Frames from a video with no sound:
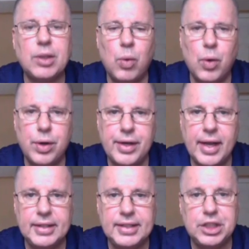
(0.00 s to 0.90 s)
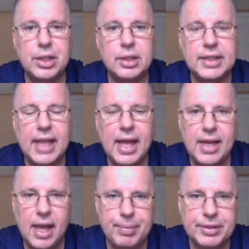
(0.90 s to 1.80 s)
has ordered an additional
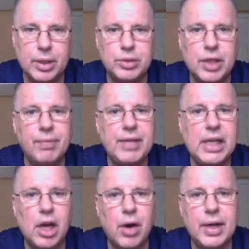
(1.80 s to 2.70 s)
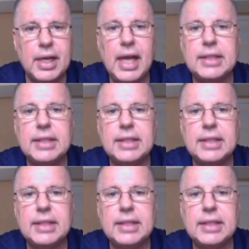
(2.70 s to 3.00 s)
10 episodes of the current